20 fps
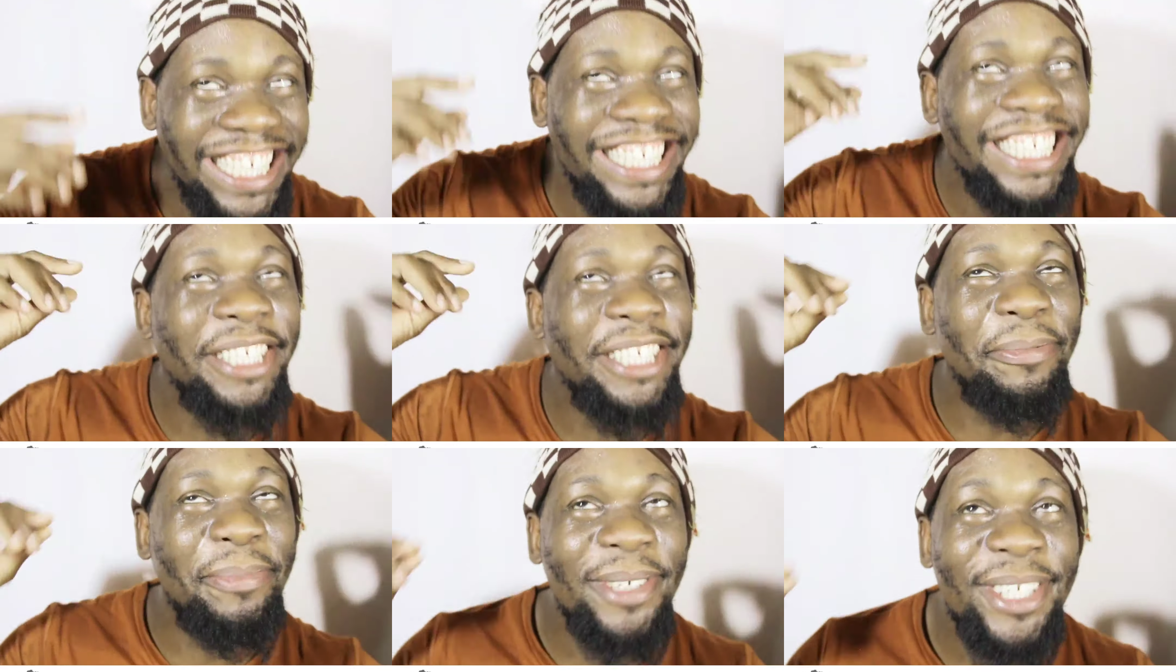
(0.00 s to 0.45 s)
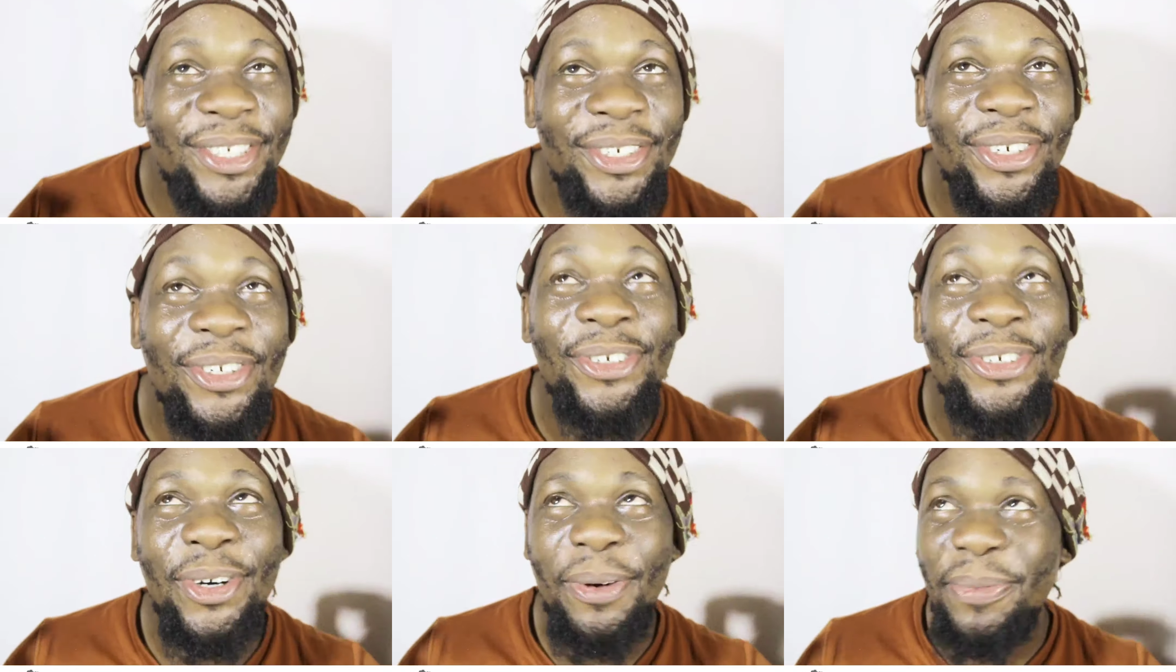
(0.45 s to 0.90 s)
She's busy
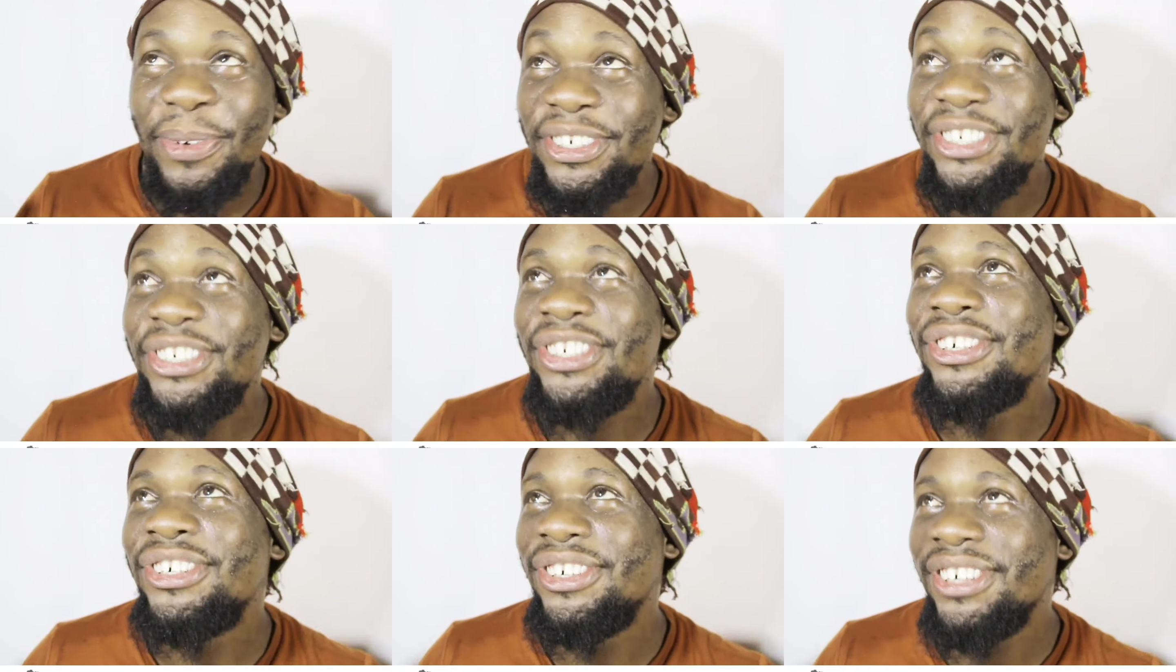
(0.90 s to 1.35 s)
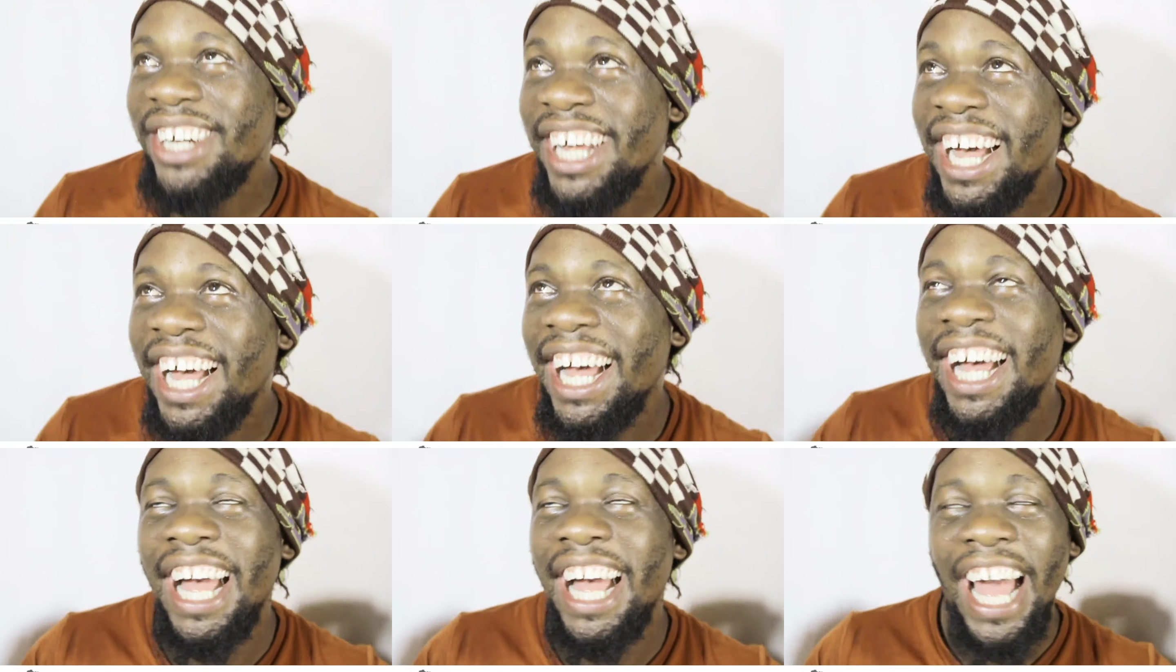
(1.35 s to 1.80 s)
on top. Ooh,
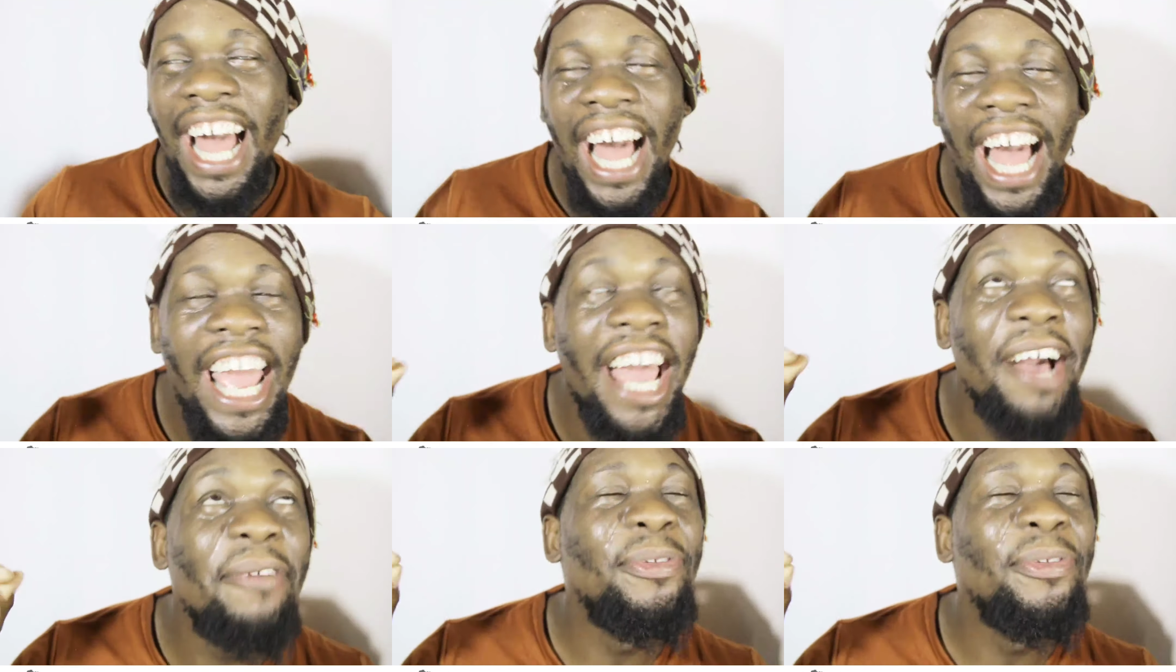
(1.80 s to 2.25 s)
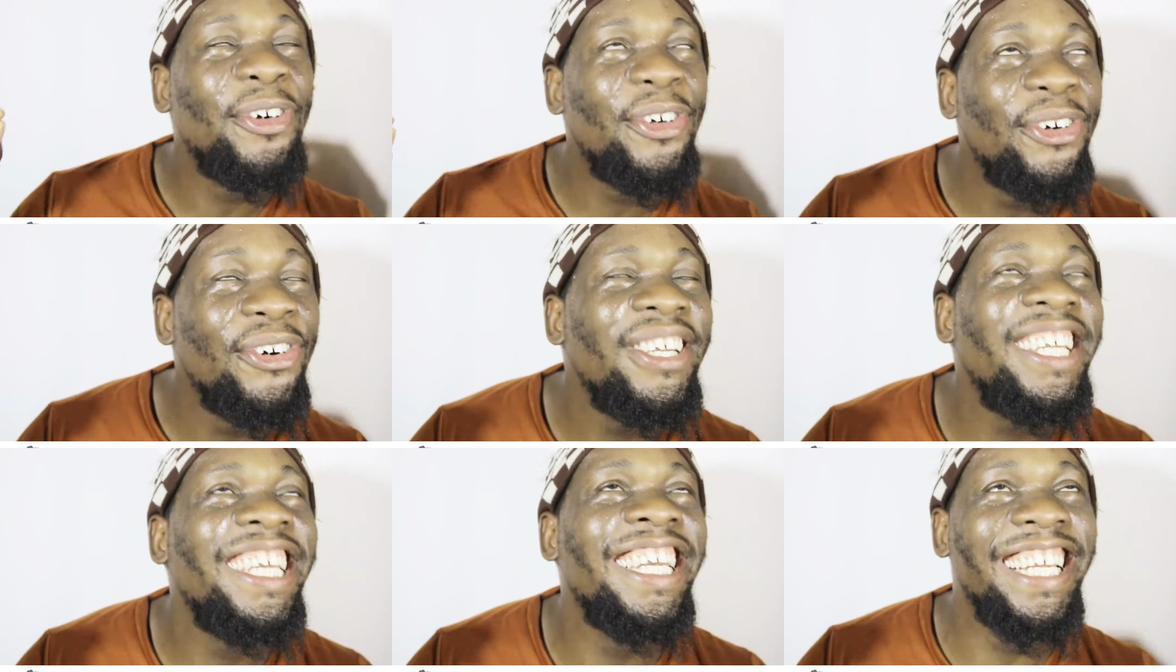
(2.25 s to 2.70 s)
I am
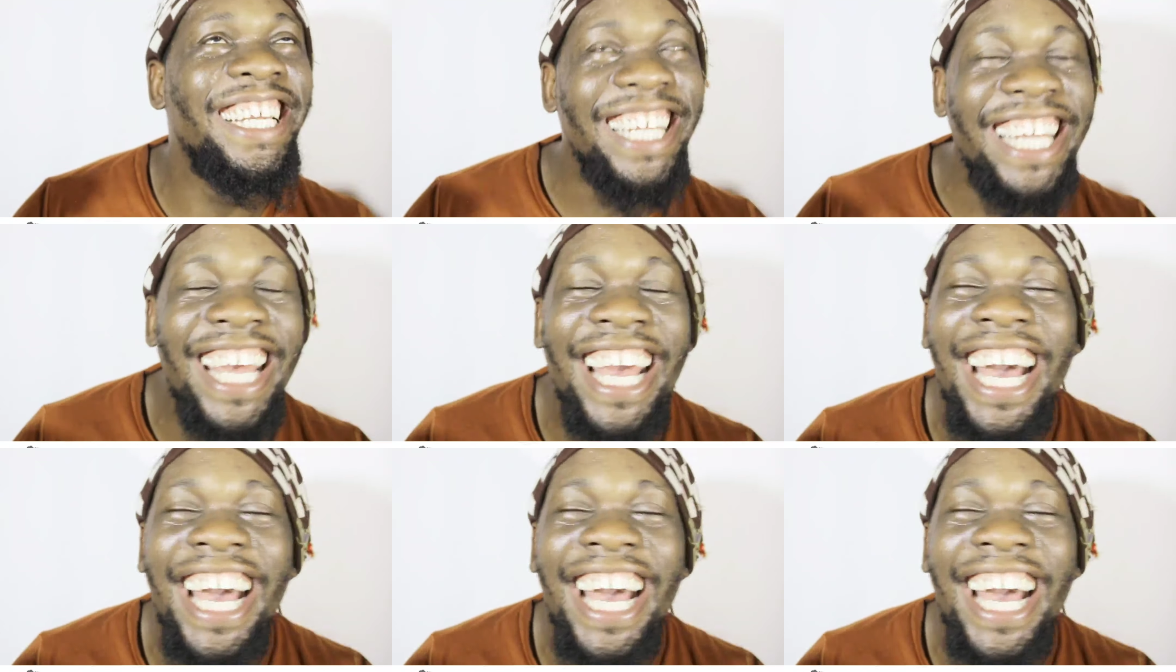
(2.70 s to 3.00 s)
cooking.